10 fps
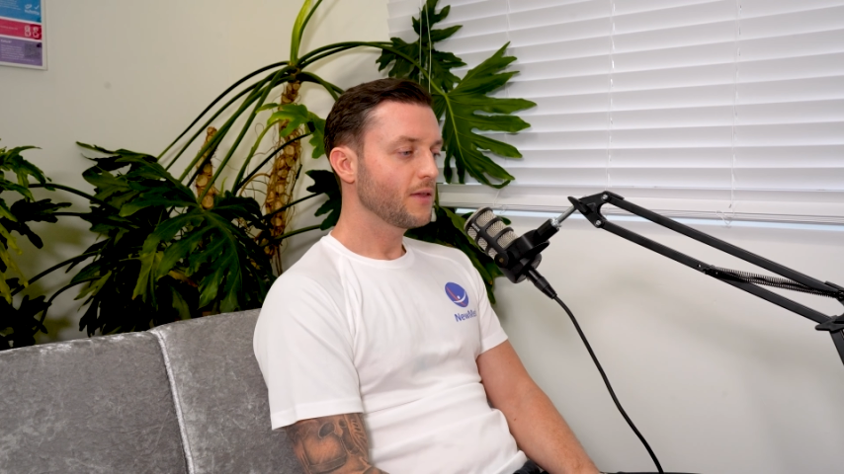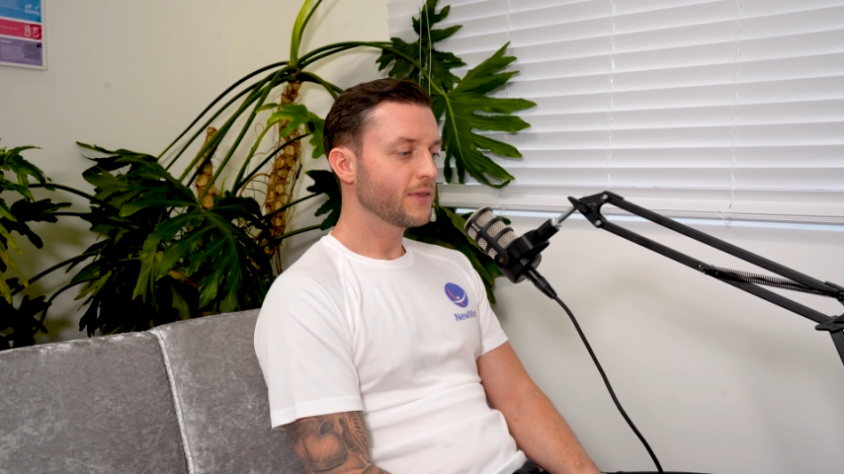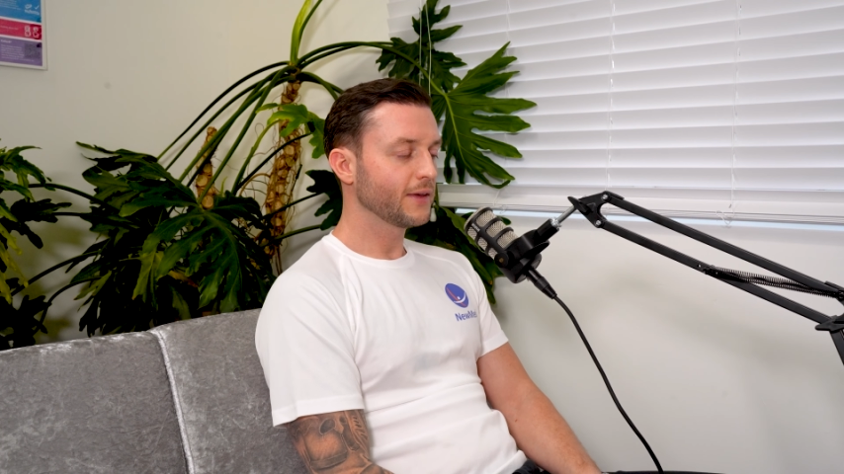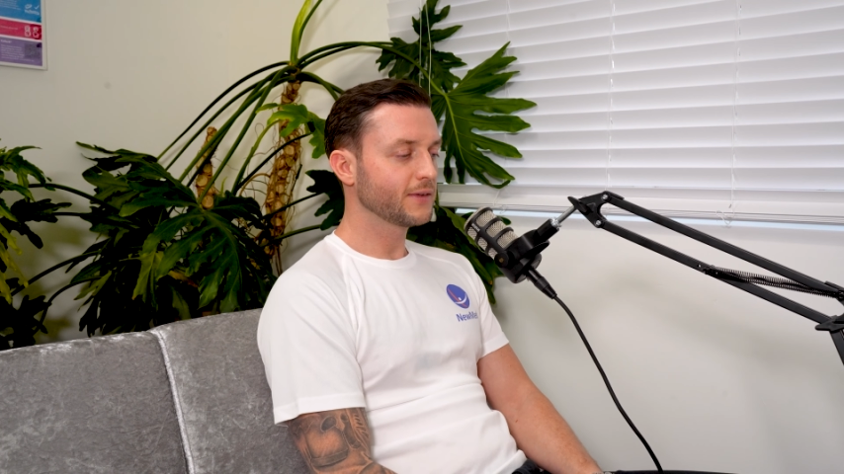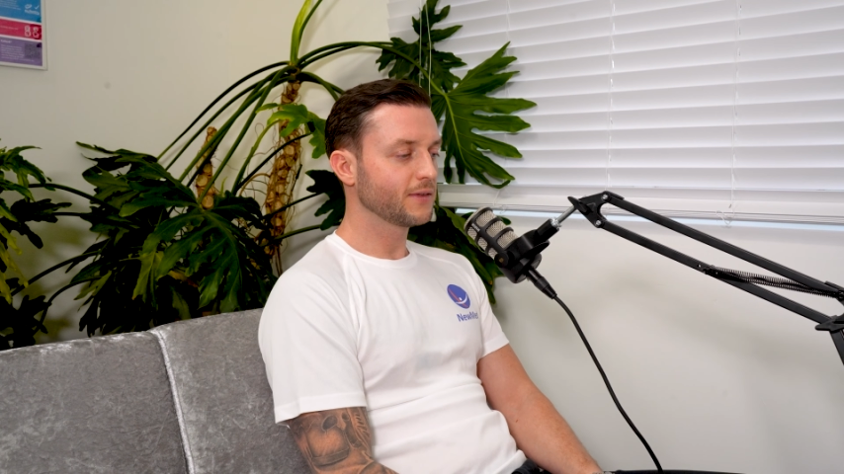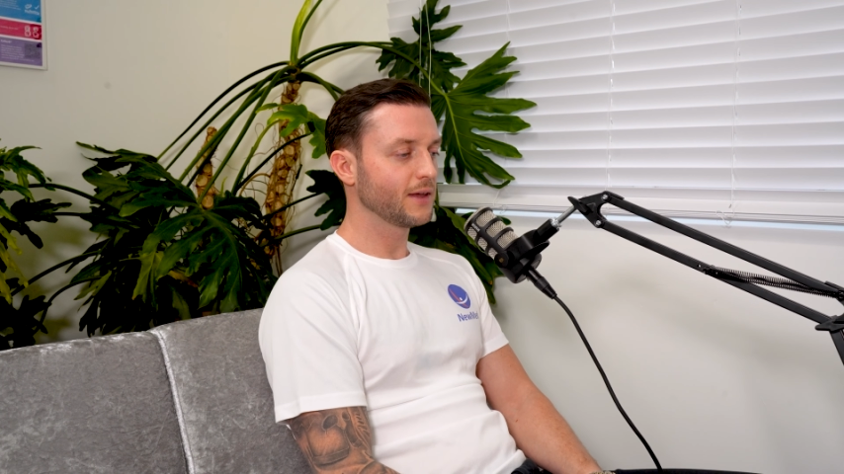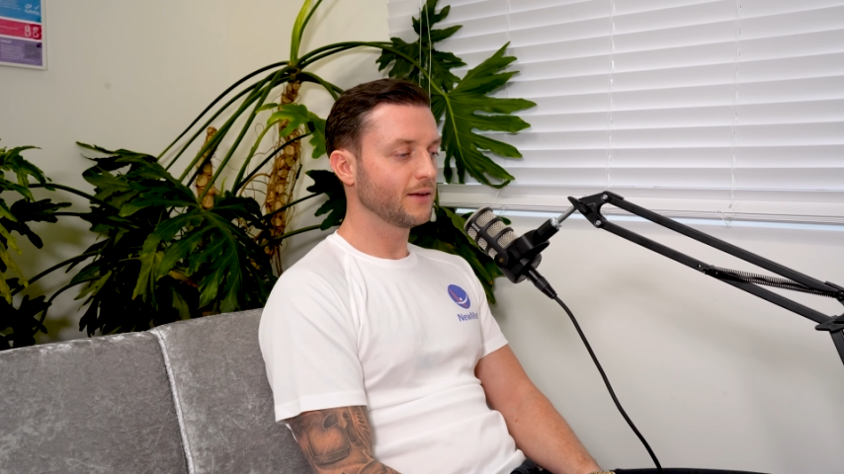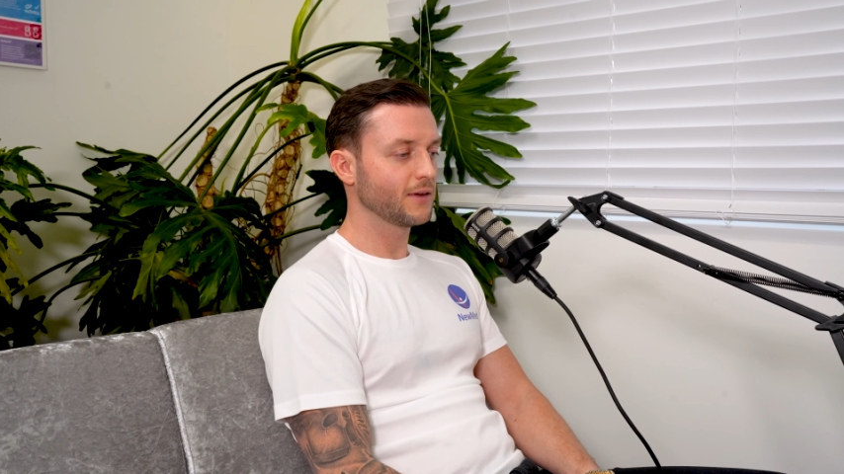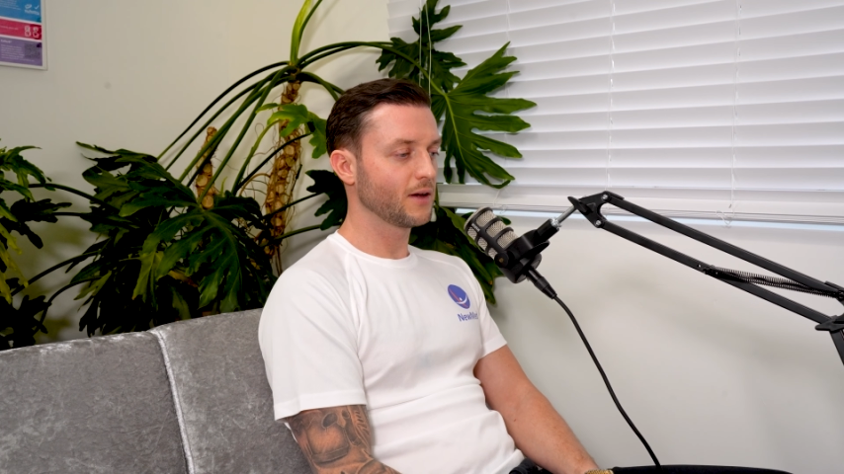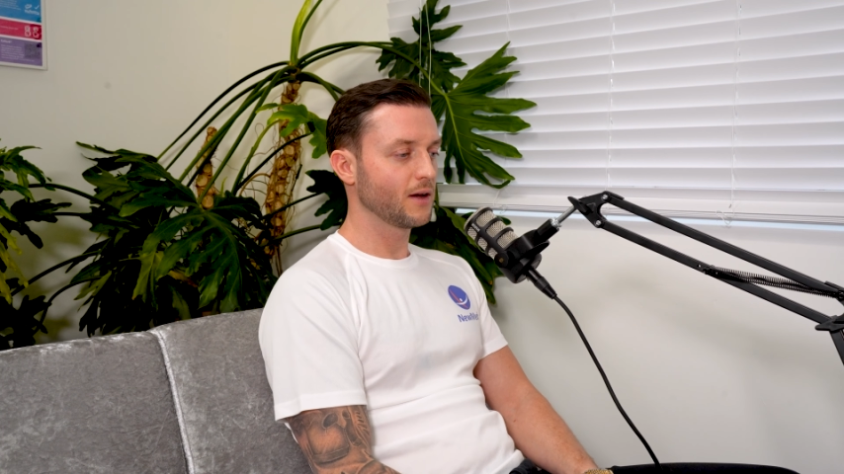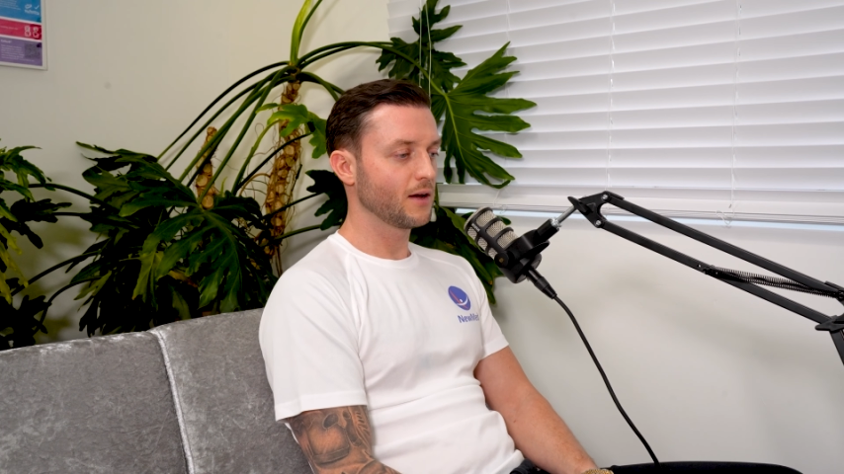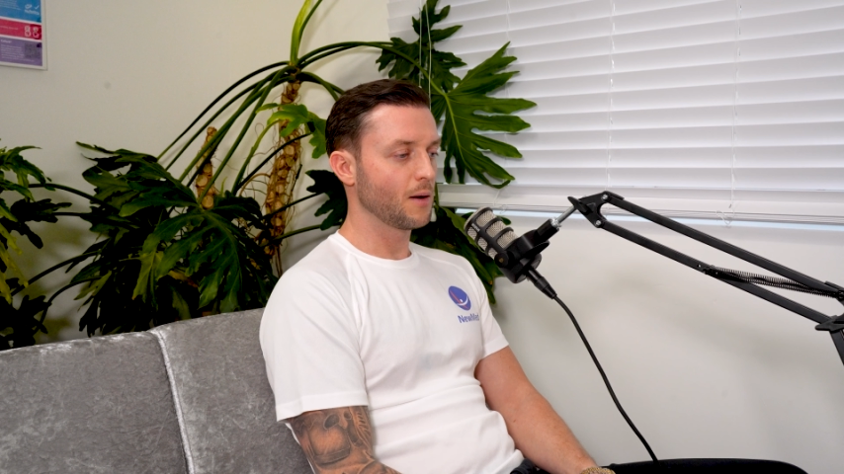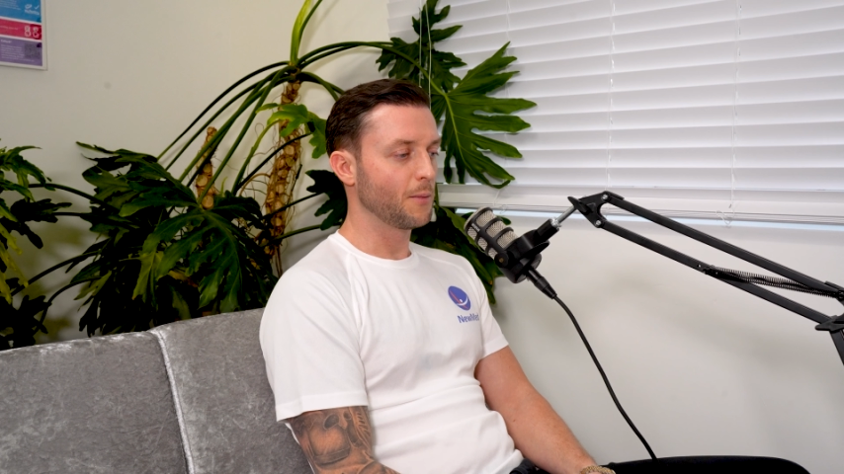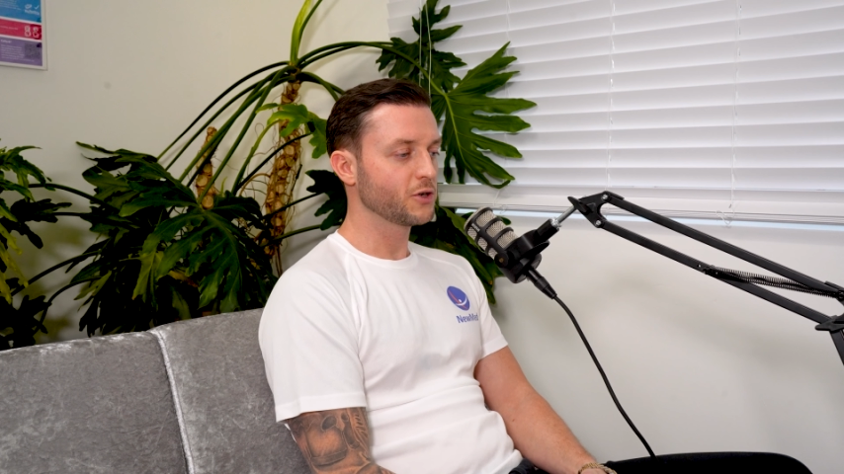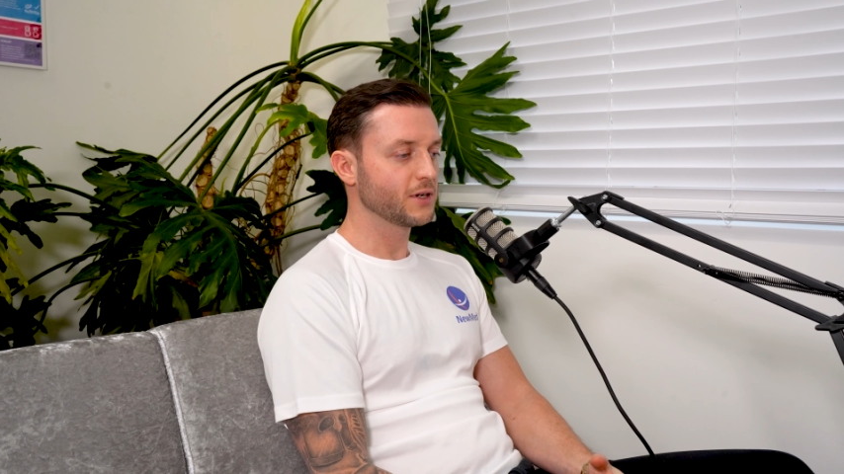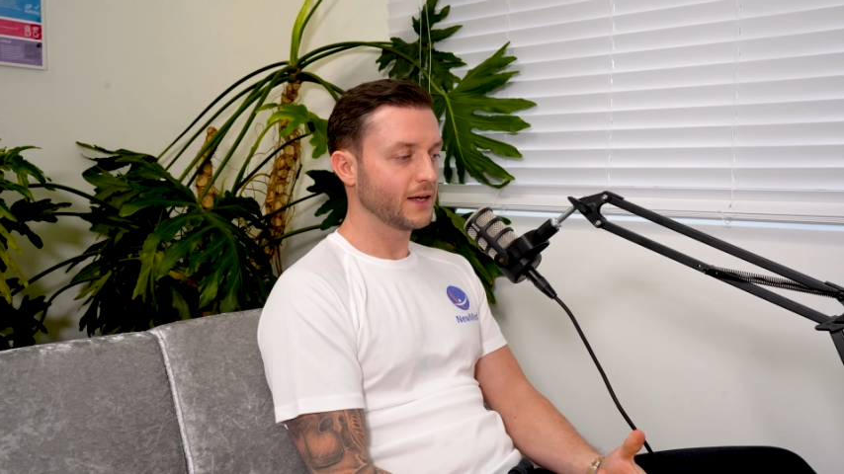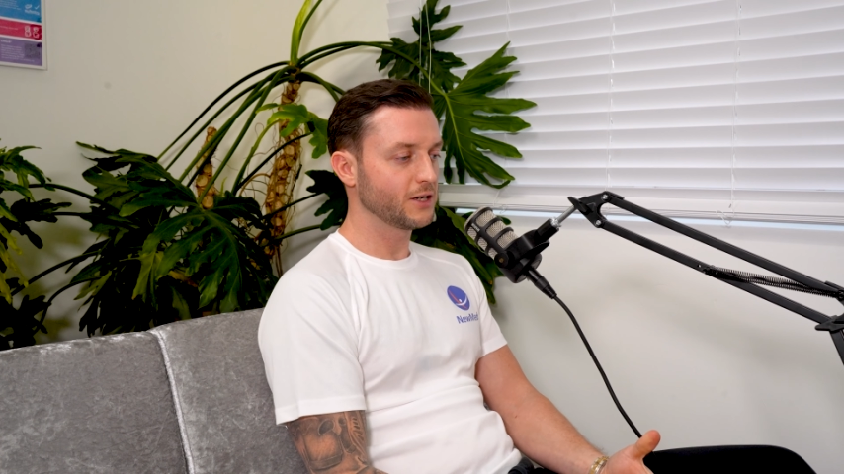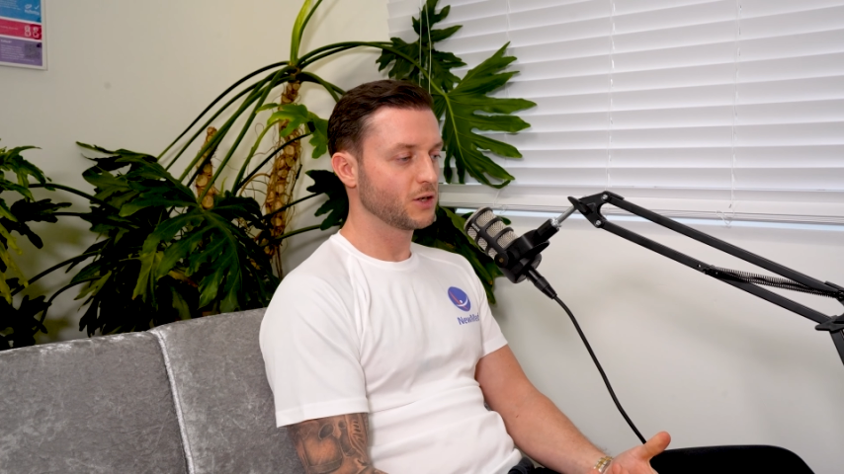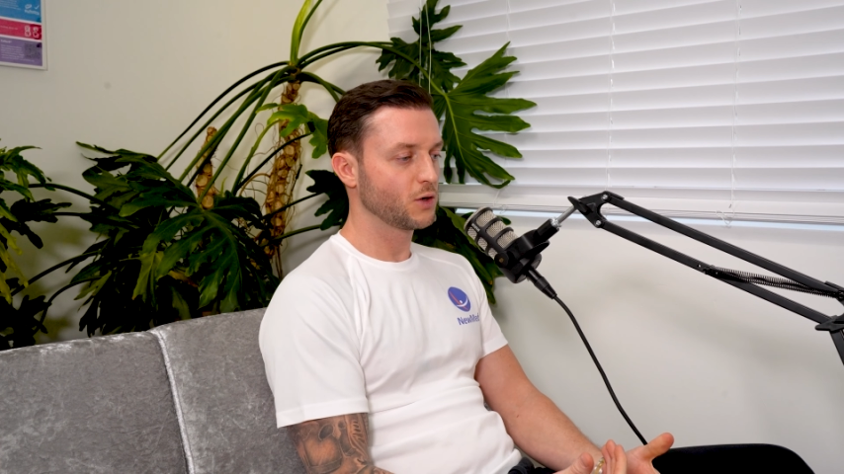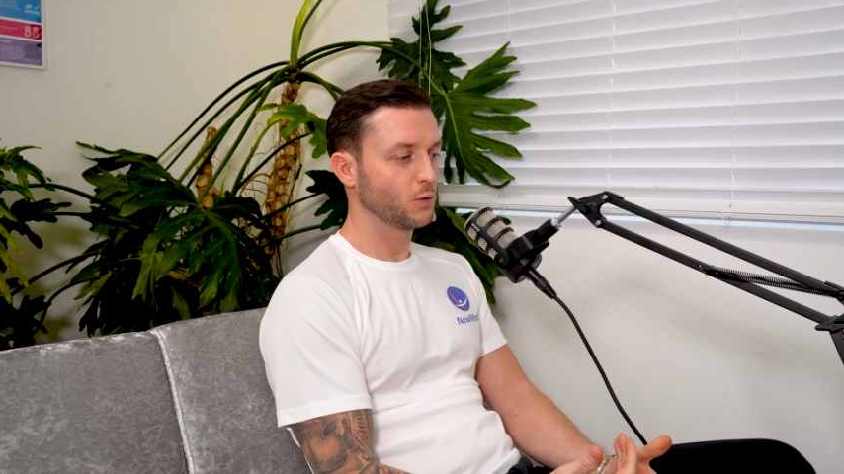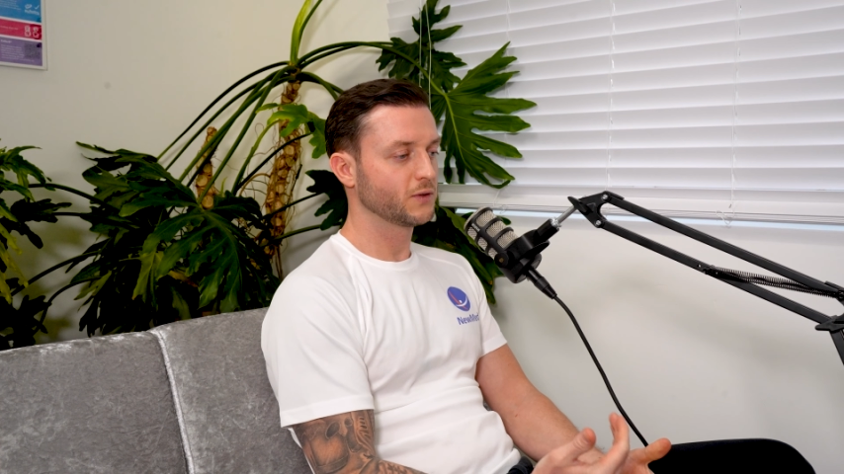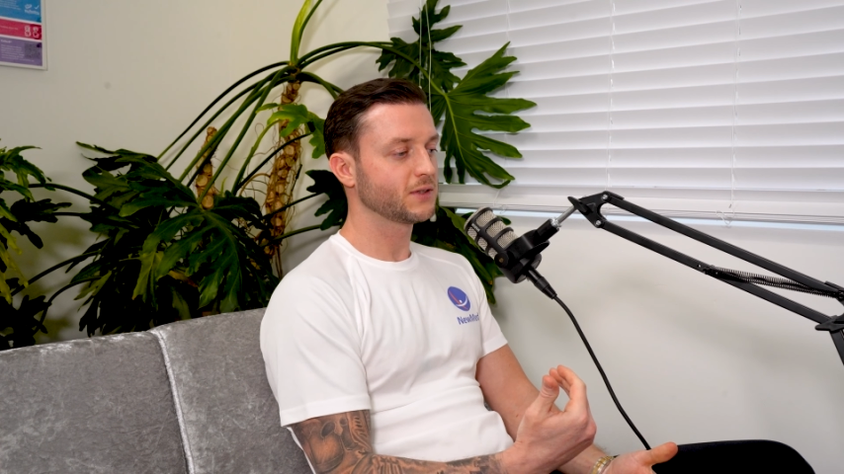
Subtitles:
There's a modulation called